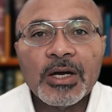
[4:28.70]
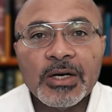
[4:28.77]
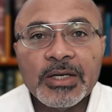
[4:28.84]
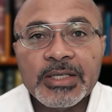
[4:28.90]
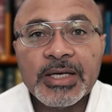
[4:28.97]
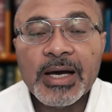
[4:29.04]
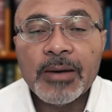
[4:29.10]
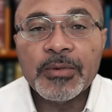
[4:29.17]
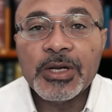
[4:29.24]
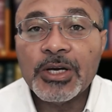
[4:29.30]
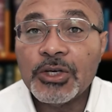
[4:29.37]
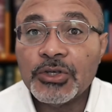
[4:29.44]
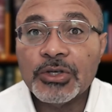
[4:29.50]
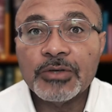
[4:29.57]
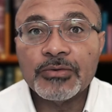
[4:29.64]

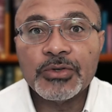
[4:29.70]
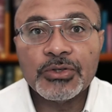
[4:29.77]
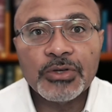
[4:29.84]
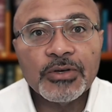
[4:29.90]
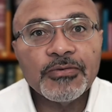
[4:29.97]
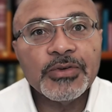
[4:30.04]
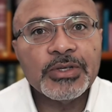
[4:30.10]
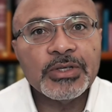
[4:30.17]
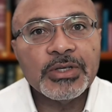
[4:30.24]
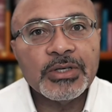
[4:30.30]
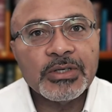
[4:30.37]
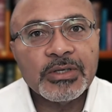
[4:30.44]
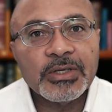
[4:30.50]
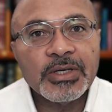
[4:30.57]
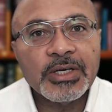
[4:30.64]
Contamination of
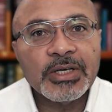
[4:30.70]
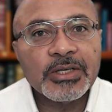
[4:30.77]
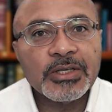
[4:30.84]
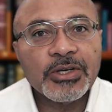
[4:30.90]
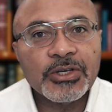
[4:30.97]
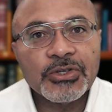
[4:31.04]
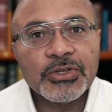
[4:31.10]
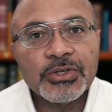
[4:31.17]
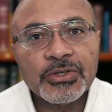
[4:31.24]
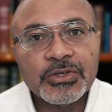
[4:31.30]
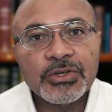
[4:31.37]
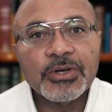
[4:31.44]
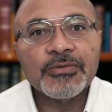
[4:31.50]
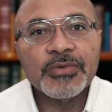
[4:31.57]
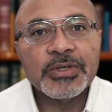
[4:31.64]
surfaces, they touch the
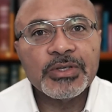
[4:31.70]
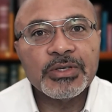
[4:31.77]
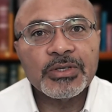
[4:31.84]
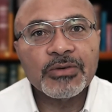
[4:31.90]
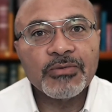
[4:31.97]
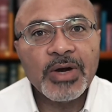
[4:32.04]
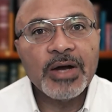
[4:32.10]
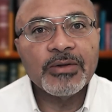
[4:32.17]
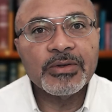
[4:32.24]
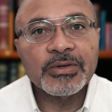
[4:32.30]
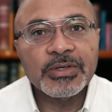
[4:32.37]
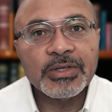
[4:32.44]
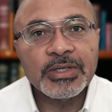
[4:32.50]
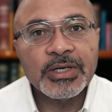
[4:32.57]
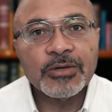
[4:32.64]
surfaces around
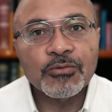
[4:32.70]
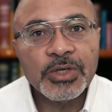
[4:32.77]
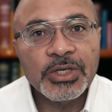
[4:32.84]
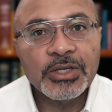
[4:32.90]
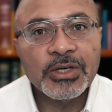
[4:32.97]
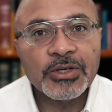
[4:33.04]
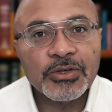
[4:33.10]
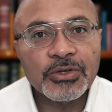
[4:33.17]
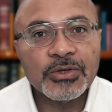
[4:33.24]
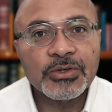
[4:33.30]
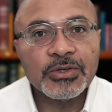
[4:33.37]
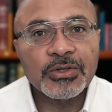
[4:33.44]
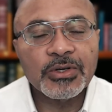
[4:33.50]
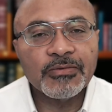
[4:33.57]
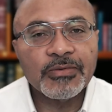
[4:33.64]
us and then we touch
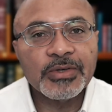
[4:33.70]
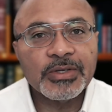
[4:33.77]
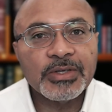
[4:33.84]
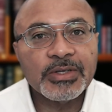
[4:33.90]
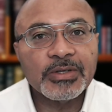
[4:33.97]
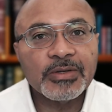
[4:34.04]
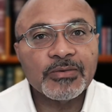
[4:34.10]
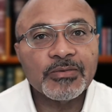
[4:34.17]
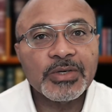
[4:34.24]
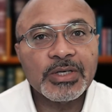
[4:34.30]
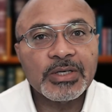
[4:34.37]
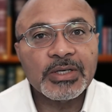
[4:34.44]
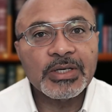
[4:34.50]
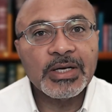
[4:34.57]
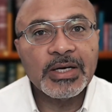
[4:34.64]
those surfaces and we
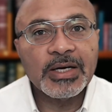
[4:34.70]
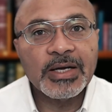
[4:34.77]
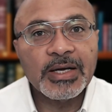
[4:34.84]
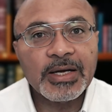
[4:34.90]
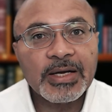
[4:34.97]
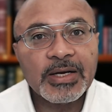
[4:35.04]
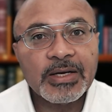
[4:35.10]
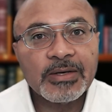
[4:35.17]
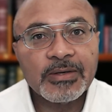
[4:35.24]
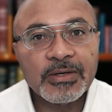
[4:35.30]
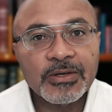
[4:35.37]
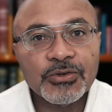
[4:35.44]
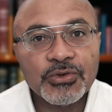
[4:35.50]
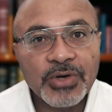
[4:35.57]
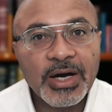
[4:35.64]
can
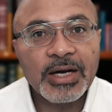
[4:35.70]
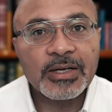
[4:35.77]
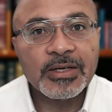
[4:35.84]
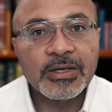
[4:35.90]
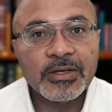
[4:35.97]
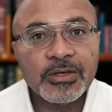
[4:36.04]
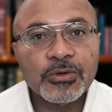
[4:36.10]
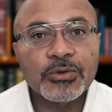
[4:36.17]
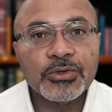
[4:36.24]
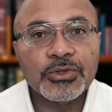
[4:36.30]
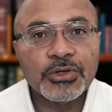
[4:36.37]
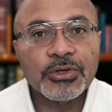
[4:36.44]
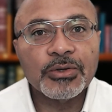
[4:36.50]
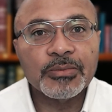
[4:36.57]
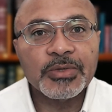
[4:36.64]
contract those
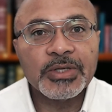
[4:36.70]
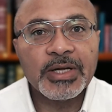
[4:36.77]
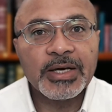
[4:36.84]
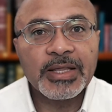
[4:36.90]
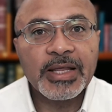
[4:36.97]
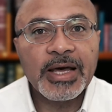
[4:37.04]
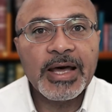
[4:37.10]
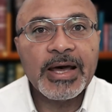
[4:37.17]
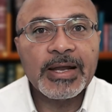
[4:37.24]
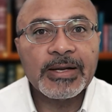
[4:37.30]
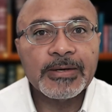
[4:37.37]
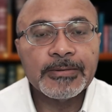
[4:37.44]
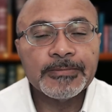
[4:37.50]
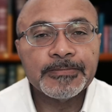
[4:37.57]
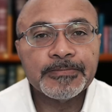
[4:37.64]
germs like that.
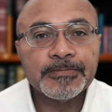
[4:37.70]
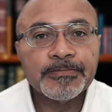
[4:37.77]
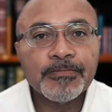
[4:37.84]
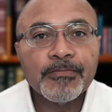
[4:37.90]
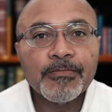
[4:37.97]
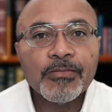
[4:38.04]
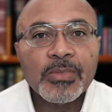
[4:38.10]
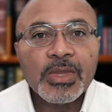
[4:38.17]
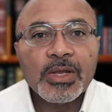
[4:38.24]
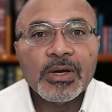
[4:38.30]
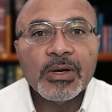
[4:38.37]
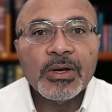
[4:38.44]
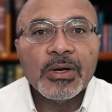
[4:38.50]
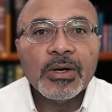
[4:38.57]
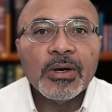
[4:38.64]

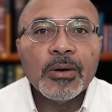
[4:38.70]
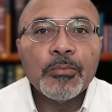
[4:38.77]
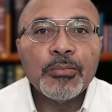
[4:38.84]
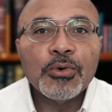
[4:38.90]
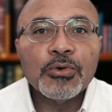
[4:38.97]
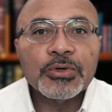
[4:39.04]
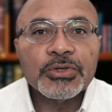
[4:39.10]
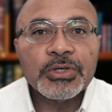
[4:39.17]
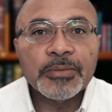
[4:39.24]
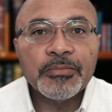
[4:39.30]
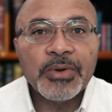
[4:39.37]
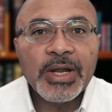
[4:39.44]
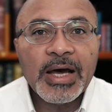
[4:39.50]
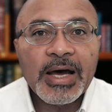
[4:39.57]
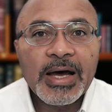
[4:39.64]
Poor
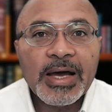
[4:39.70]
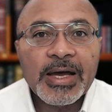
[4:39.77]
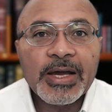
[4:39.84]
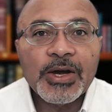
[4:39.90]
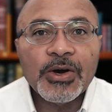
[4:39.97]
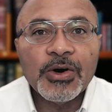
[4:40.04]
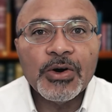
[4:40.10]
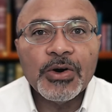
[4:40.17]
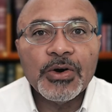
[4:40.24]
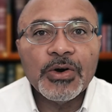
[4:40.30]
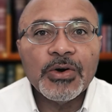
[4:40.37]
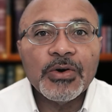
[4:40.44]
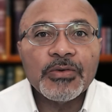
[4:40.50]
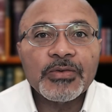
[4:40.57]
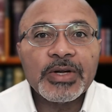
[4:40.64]
supply
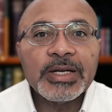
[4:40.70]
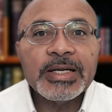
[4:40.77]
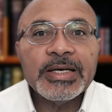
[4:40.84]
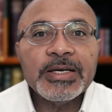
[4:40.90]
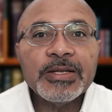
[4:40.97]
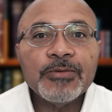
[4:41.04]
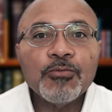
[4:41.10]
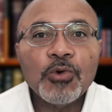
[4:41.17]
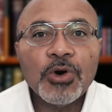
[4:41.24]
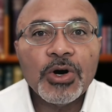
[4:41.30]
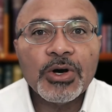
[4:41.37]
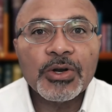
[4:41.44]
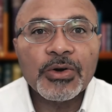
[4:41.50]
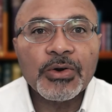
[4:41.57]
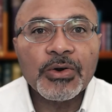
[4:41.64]
of clean
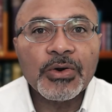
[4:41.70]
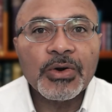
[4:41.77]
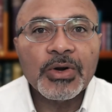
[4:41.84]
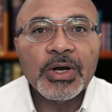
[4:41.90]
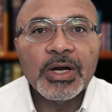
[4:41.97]
water,